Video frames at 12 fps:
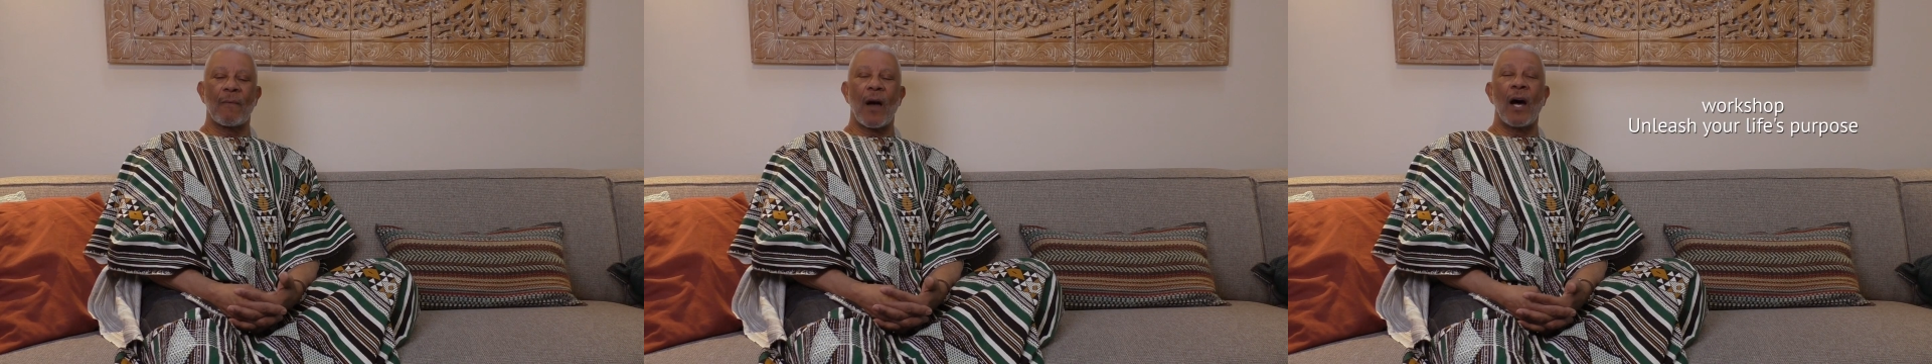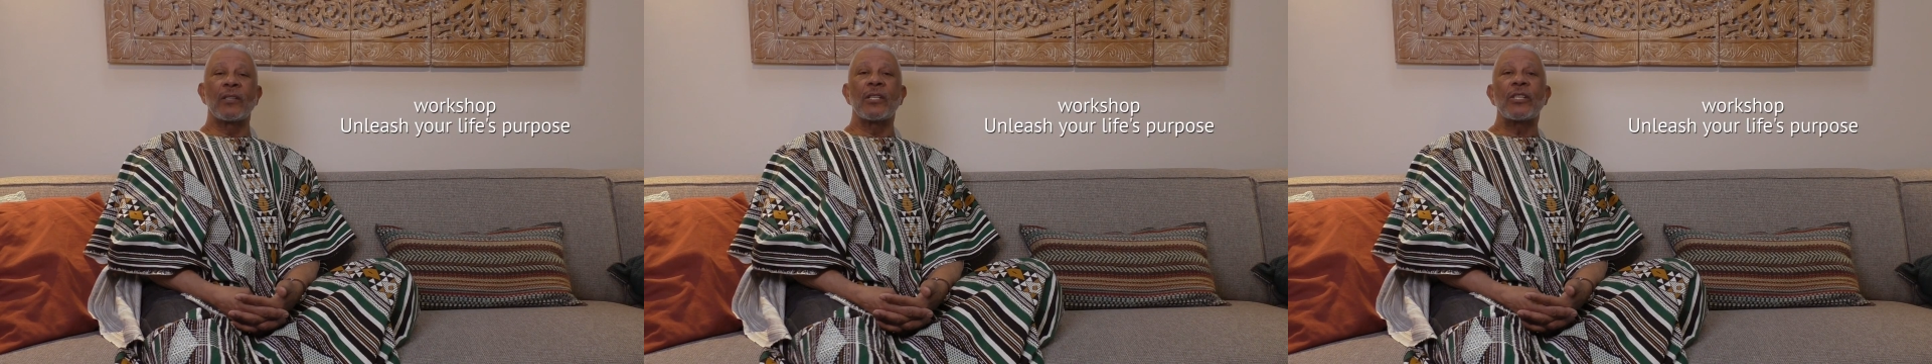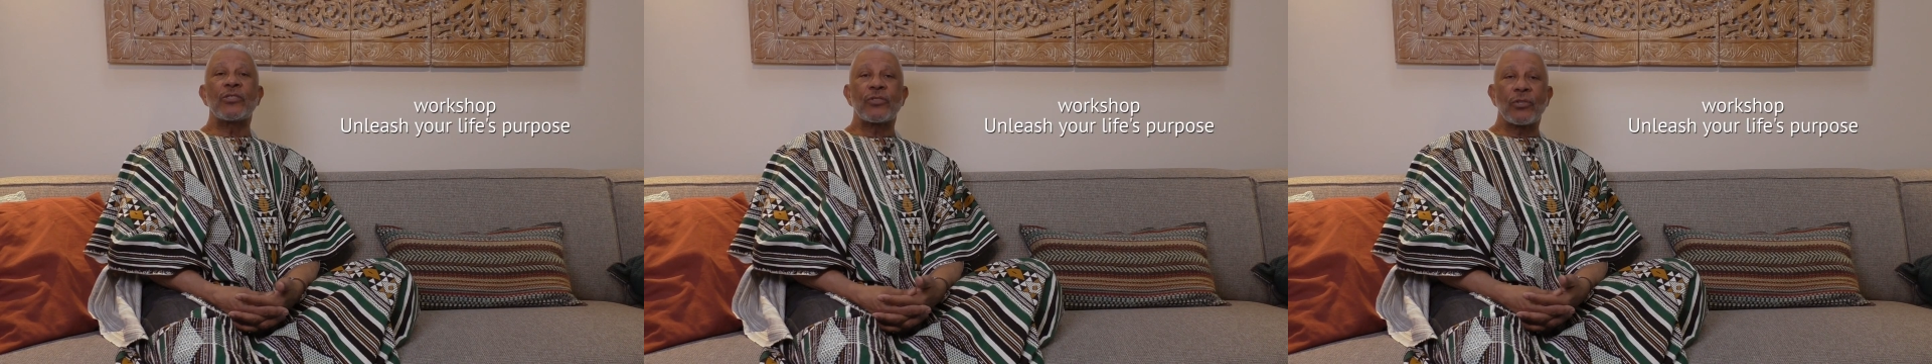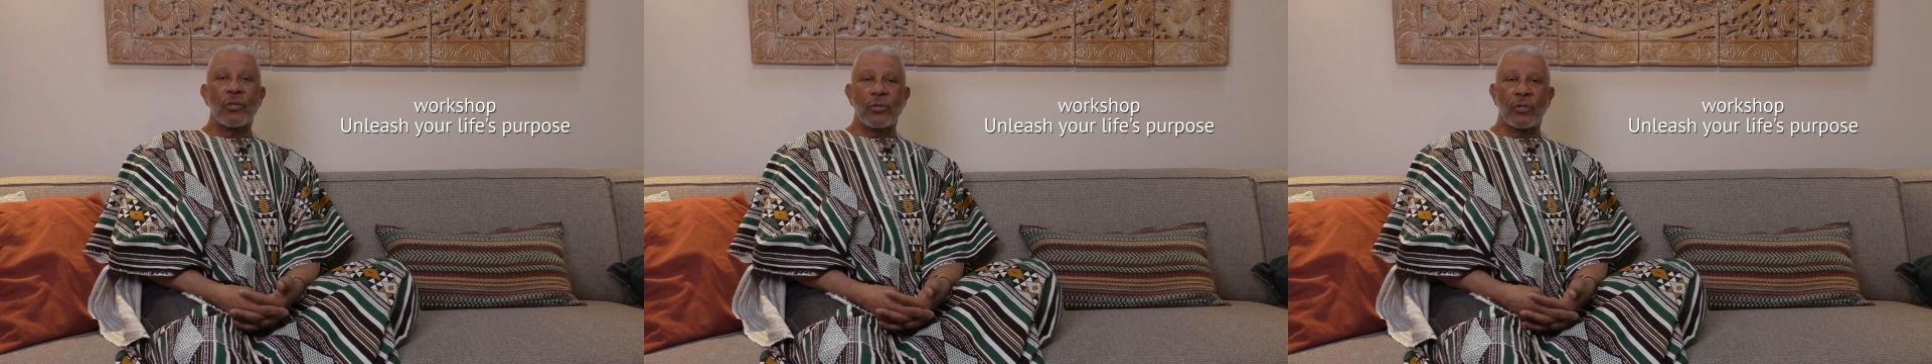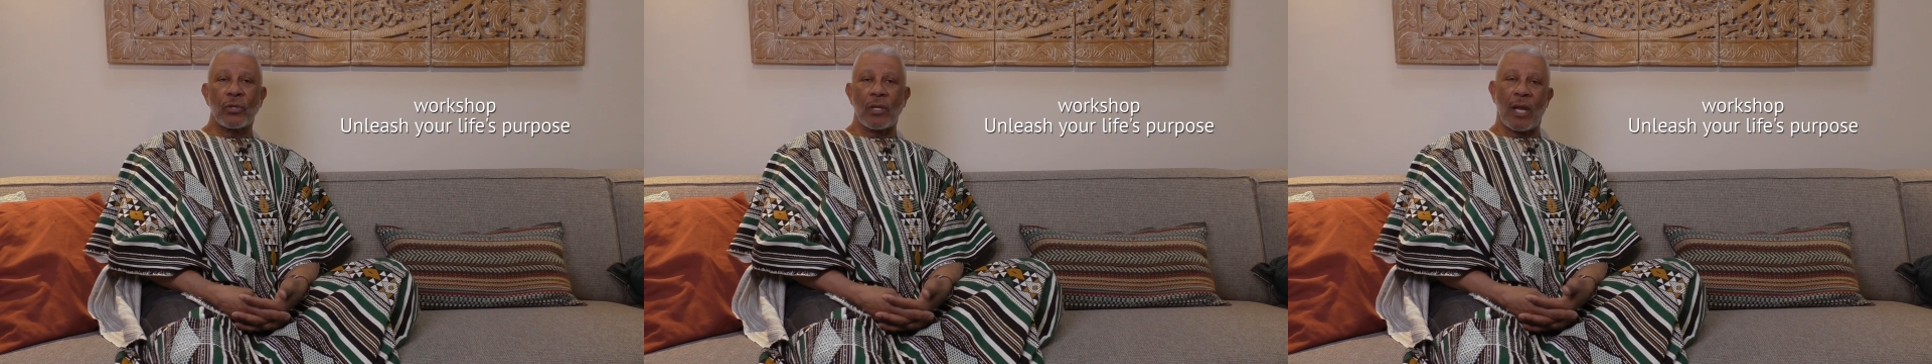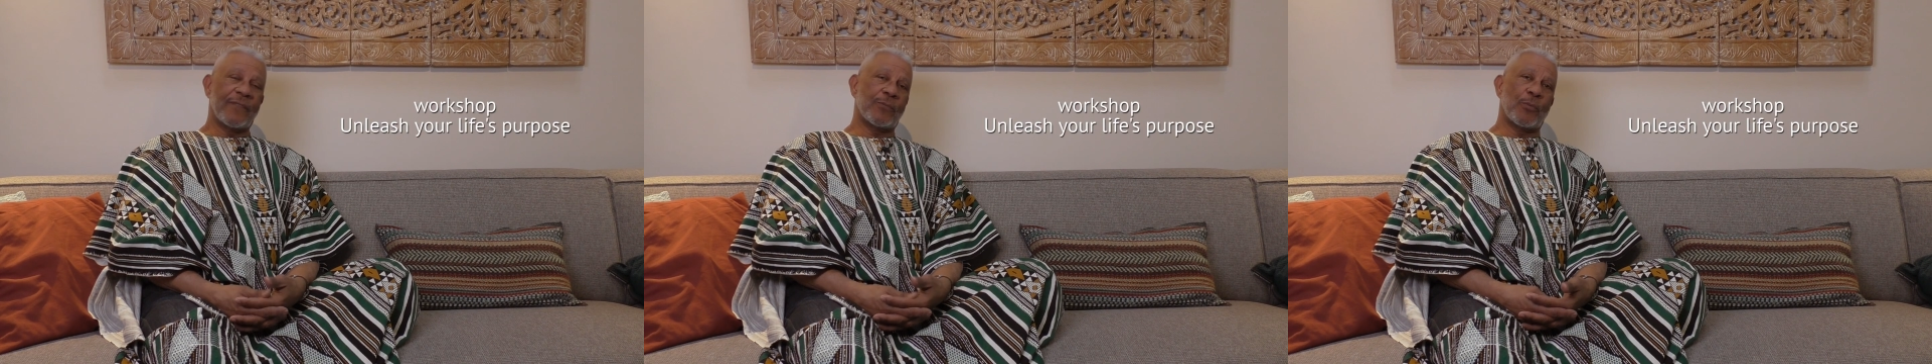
Unleash Your Life's